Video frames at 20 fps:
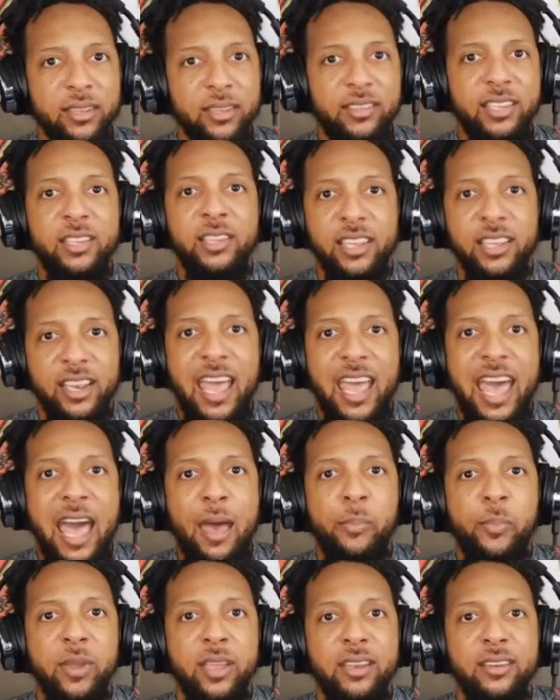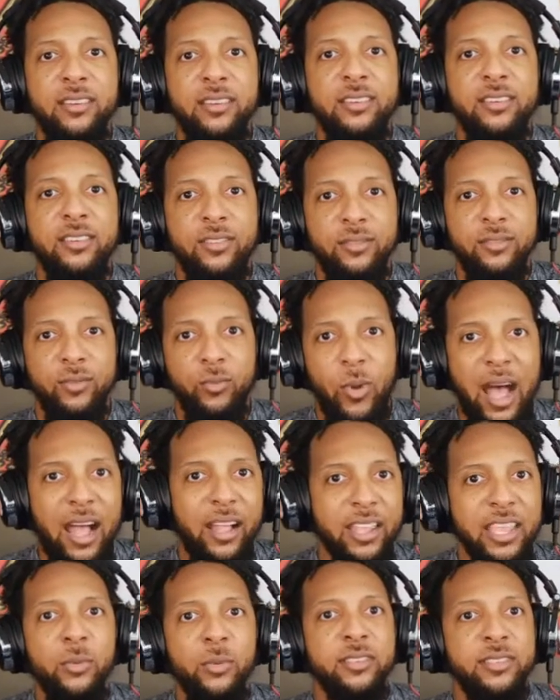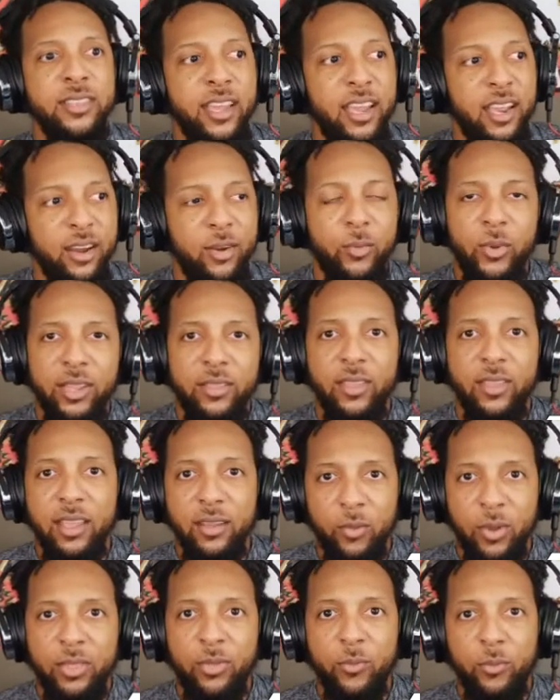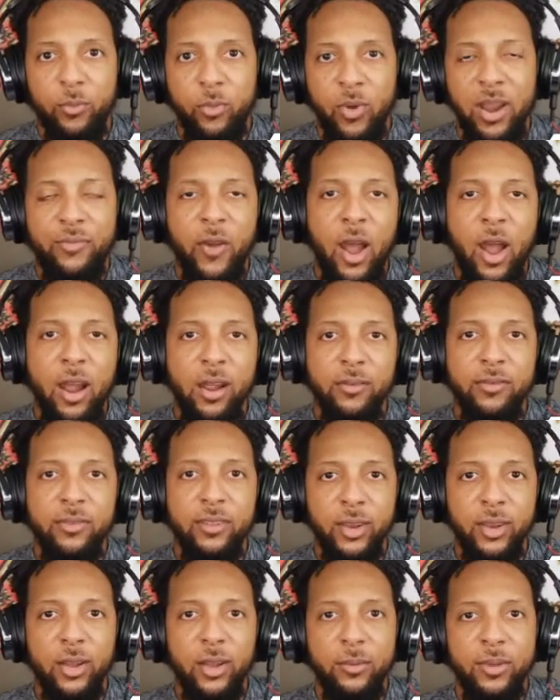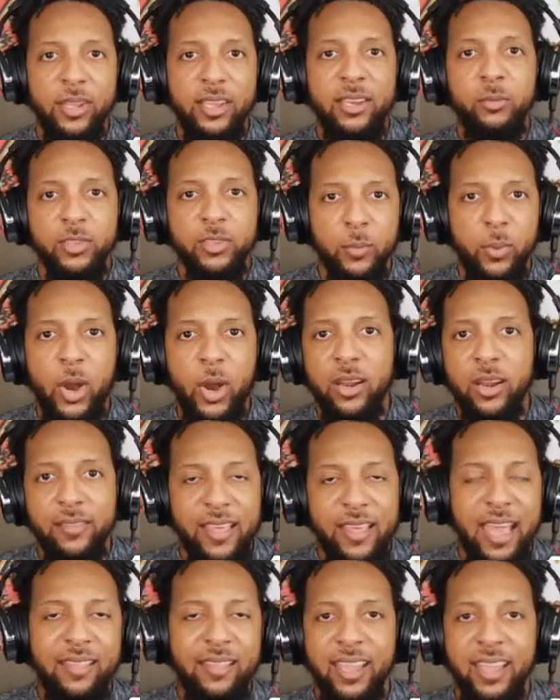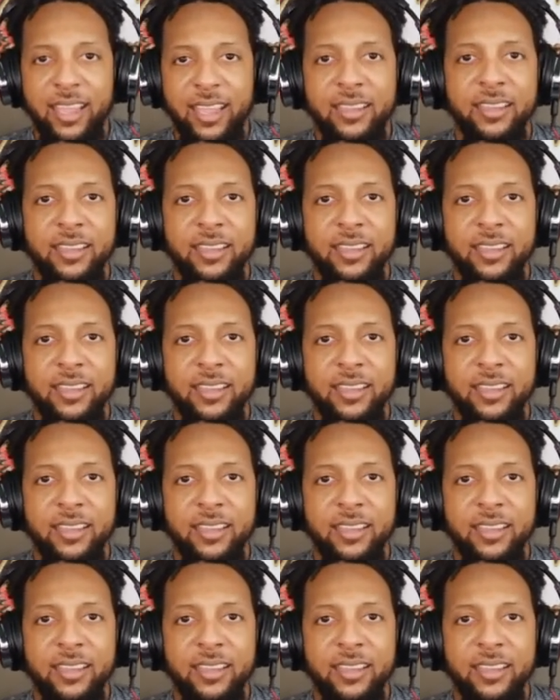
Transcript: it happened while he was there with Brett Favre. You know what I mean? He was a part of that thing